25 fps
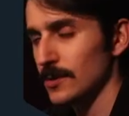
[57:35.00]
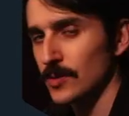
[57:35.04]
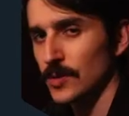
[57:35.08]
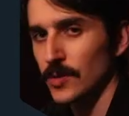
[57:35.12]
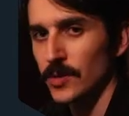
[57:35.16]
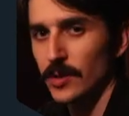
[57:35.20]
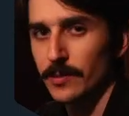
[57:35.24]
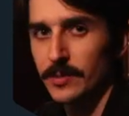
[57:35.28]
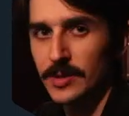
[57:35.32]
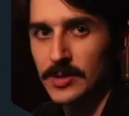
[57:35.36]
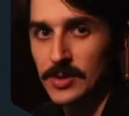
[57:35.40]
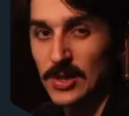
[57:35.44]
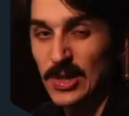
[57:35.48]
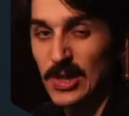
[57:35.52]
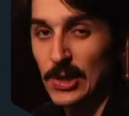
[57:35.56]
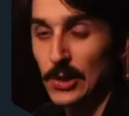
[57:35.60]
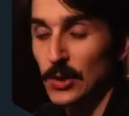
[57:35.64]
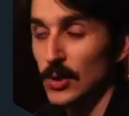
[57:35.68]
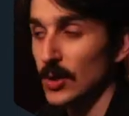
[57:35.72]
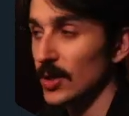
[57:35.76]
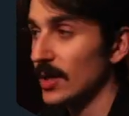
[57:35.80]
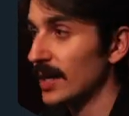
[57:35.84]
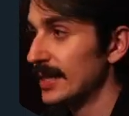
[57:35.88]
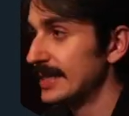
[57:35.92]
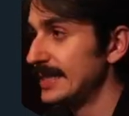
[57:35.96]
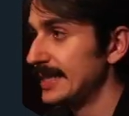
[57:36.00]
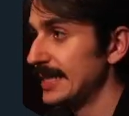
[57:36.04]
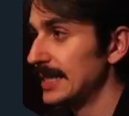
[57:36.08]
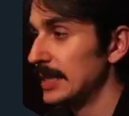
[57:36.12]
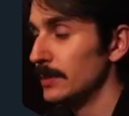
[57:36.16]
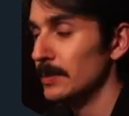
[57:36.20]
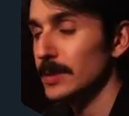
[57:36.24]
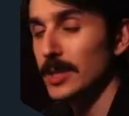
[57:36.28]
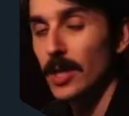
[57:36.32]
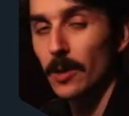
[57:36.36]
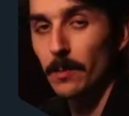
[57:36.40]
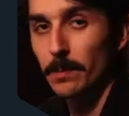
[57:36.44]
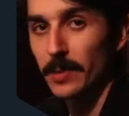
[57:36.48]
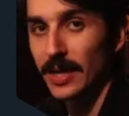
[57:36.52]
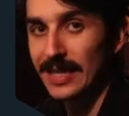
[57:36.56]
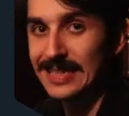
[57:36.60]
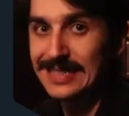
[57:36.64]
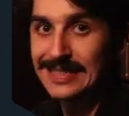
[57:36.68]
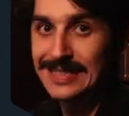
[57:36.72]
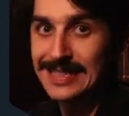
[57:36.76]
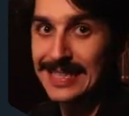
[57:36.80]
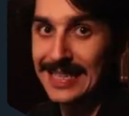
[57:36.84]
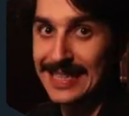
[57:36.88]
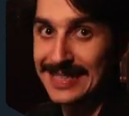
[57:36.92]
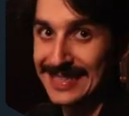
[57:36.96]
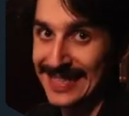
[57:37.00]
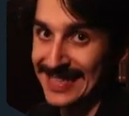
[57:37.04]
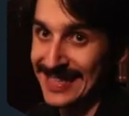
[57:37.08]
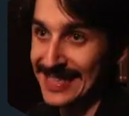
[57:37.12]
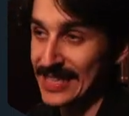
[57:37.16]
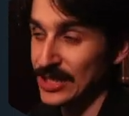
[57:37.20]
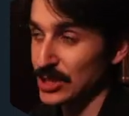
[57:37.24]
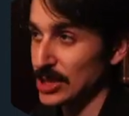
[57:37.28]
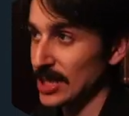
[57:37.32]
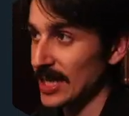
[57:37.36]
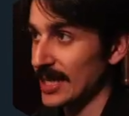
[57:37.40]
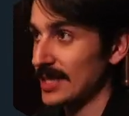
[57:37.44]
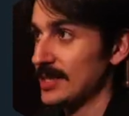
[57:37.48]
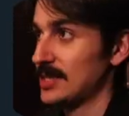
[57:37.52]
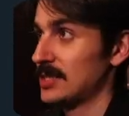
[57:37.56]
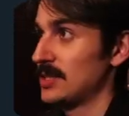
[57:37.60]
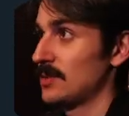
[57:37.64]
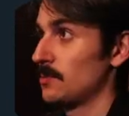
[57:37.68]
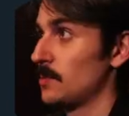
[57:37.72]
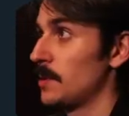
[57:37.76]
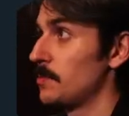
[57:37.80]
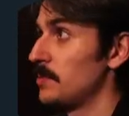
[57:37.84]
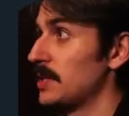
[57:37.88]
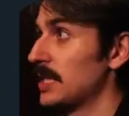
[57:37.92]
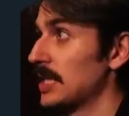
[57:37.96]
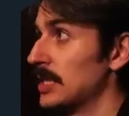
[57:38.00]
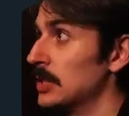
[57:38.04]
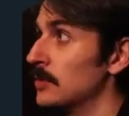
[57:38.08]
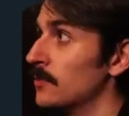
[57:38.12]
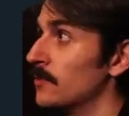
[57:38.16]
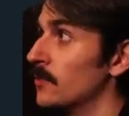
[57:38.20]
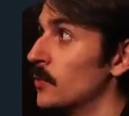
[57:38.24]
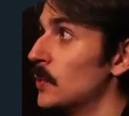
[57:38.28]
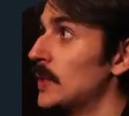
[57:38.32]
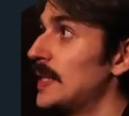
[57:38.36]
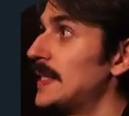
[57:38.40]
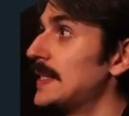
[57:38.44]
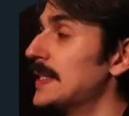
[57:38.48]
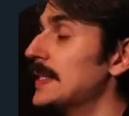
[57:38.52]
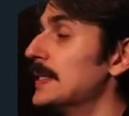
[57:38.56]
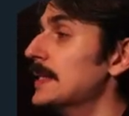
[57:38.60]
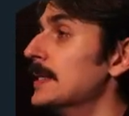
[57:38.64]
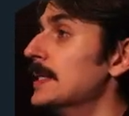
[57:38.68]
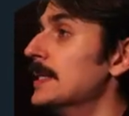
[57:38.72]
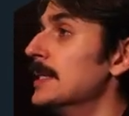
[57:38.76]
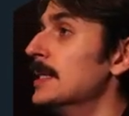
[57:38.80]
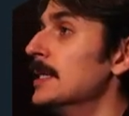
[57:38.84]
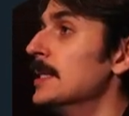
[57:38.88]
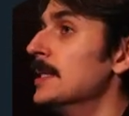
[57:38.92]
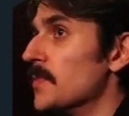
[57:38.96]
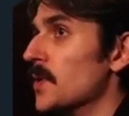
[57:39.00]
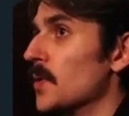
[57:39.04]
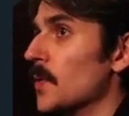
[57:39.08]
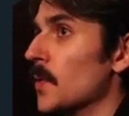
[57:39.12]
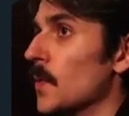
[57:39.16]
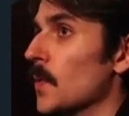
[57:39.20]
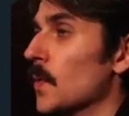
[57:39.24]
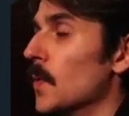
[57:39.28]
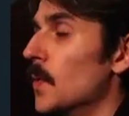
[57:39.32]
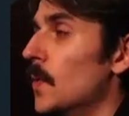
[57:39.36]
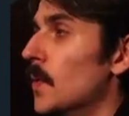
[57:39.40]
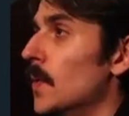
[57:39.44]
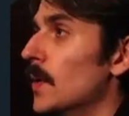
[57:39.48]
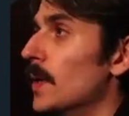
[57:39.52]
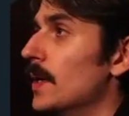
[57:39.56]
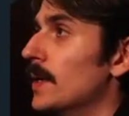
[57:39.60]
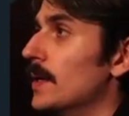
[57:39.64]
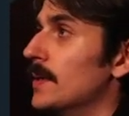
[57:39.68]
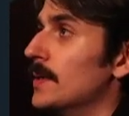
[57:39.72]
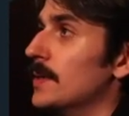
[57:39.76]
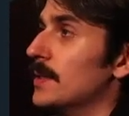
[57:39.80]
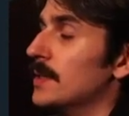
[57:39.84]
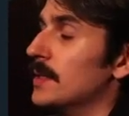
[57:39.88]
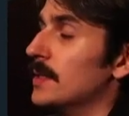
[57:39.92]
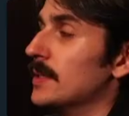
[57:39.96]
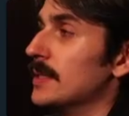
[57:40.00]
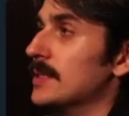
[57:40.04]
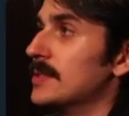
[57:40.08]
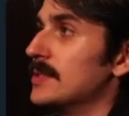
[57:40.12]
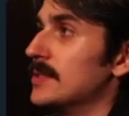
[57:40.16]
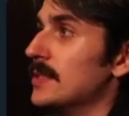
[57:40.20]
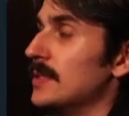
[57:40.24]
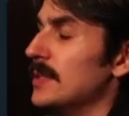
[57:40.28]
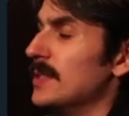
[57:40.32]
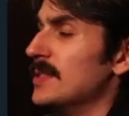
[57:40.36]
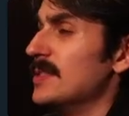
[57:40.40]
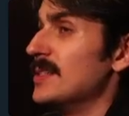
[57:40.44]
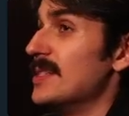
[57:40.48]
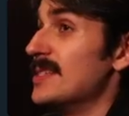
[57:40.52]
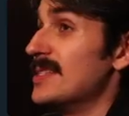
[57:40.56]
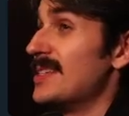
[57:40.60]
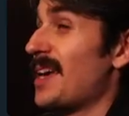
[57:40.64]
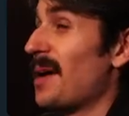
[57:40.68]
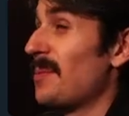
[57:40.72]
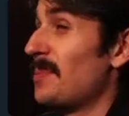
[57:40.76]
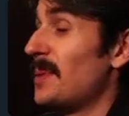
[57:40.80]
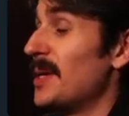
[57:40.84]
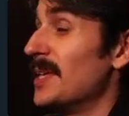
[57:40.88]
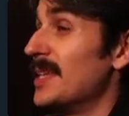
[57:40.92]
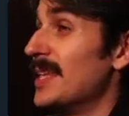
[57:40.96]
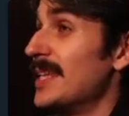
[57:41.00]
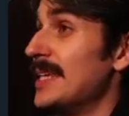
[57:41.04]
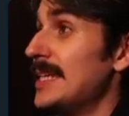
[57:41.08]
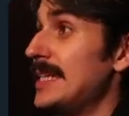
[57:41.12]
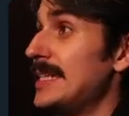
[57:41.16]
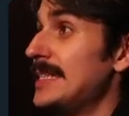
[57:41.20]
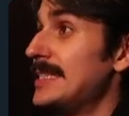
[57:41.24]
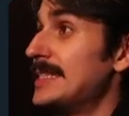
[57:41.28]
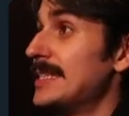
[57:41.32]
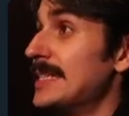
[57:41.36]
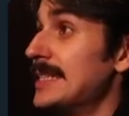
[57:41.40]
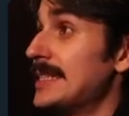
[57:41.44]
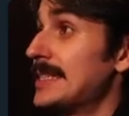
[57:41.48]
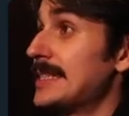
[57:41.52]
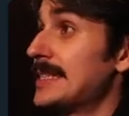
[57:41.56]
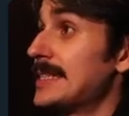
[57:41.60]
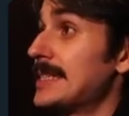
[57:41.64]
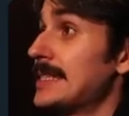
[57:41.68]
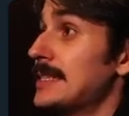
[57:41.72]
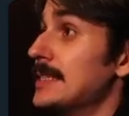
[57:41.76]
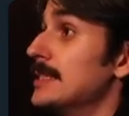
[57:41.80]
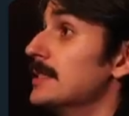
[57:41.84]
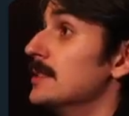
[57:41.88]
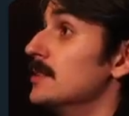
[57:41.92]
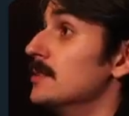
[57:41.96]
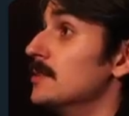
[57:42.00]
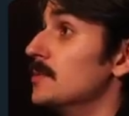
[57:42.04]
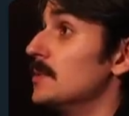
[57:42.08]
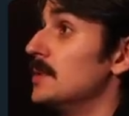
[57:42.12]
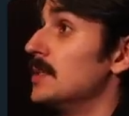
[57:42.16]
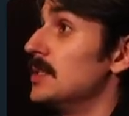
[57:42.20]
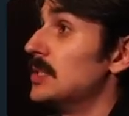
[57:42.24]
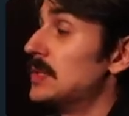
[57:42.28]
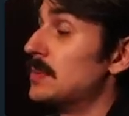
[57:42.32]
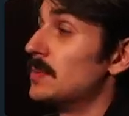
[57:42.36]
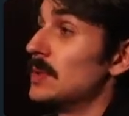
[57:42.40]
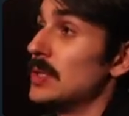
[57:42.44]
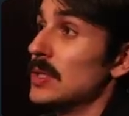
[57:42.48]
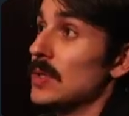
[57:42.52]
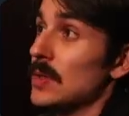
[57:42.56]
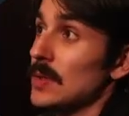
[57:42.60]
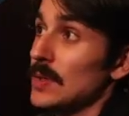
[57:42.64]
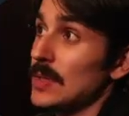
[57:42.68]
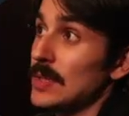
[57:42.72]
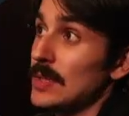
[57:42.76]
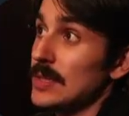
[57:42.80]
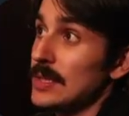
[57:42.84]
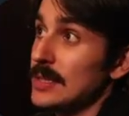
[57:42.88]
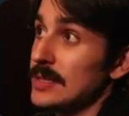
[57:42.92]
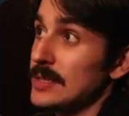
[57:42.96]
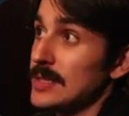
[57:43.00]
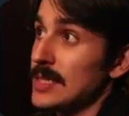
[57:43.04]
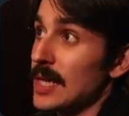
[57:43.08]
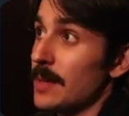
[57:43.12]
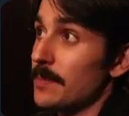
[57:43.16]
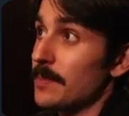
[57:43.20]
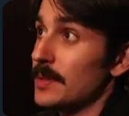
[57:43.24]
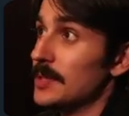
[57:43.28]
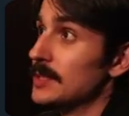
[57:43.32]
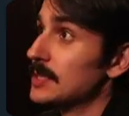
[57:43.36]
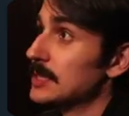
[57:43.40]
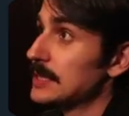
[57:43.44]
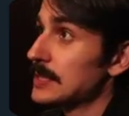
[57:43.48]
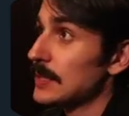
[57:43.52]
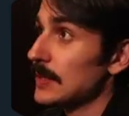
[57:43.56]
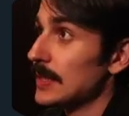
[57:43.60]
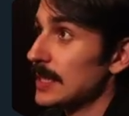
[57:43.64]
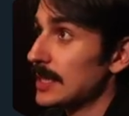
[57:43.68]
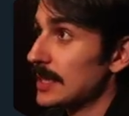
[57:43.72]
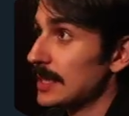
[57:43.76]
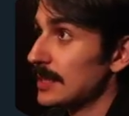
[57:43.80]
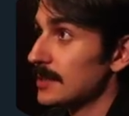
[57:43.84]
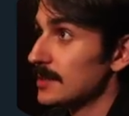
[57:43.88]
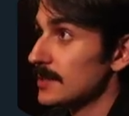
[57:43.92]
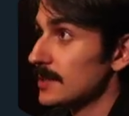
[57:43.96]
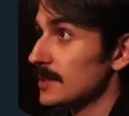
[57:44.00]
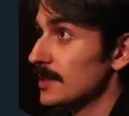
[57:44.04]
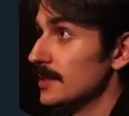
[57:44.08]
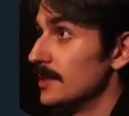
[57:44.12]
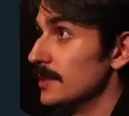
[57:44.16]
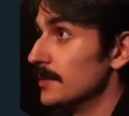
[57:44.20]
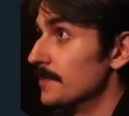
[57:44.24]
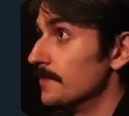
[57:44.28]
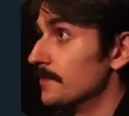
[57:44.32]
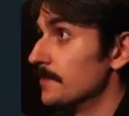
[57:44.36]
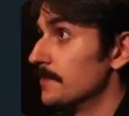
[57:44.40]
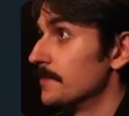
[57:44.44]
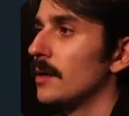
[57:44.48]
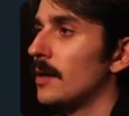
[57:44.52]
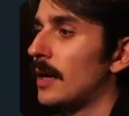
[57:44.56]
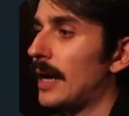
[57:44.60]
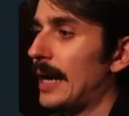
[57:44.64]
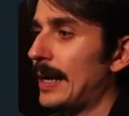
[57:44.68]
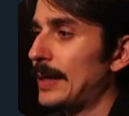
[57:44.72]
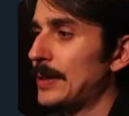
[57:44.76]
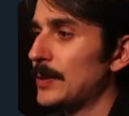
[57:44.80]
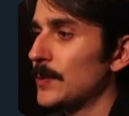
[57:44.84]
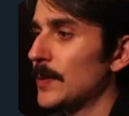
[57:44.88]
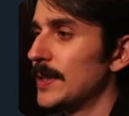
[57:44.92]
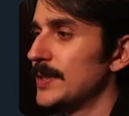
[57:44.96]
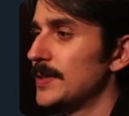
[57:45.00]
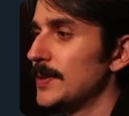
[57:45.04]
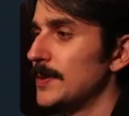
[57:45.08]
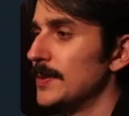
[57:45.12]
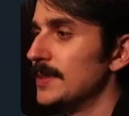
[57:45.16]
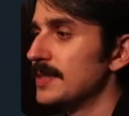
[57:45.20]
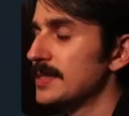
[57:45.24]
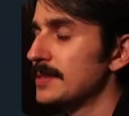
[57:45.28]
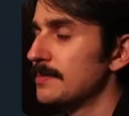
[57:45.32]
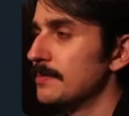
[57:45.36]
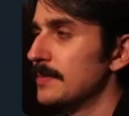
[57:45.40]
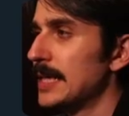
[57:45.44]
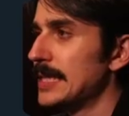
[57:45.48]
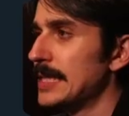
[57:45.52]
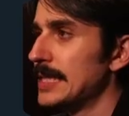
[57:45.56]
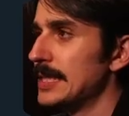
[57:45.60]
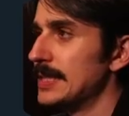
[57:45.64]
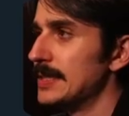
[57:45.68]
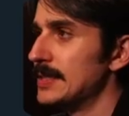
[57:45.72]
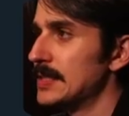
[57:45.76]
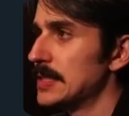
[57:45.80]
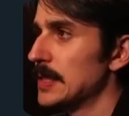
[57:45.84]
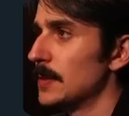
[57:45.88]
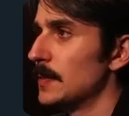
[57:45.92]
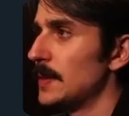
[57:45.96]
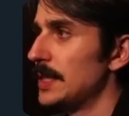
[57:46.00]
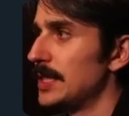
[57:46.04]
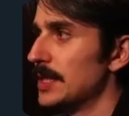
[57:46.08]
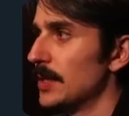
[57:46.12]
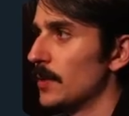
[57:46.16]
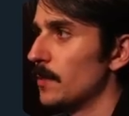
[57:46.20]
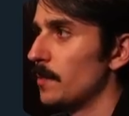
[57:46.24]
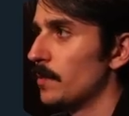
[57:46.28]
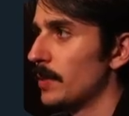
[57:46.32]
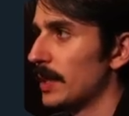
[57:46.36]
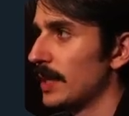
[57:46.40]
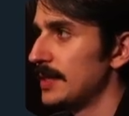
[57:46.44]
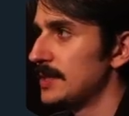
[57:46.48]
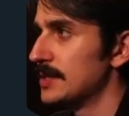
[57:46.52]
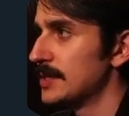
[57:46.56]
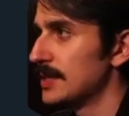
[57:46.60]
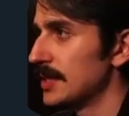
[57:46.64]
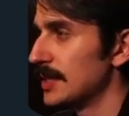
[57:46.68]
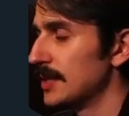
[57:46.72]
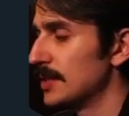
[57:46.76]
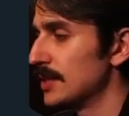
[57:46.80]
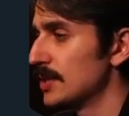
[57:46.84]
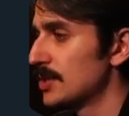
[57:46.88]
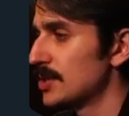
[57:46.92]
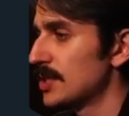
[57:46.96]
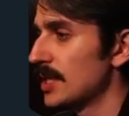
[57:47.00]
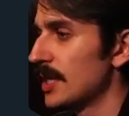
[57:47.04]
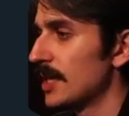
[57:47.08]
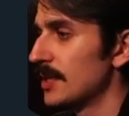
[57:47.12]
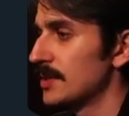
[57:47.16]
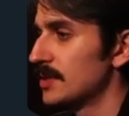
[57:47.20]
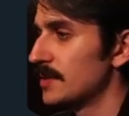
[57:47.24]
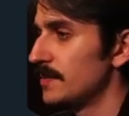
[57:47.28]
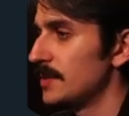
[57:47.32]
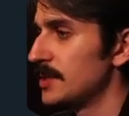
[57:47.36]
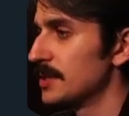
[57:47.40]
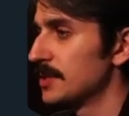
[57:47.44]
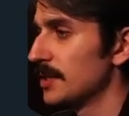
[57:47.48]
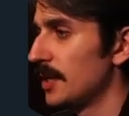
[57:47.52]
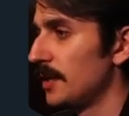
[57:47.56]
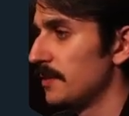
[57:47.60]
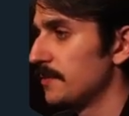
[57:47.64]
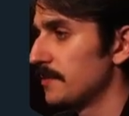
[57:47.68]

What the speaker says: be secure. Ideally, we don't paste it in any chats when we can avoid it. Or, let's see, is it Zapier that needs this? Or do we need to put it on Zapier's side? Let's see. How do I do this manually so we don't paste it in the chat to be safe?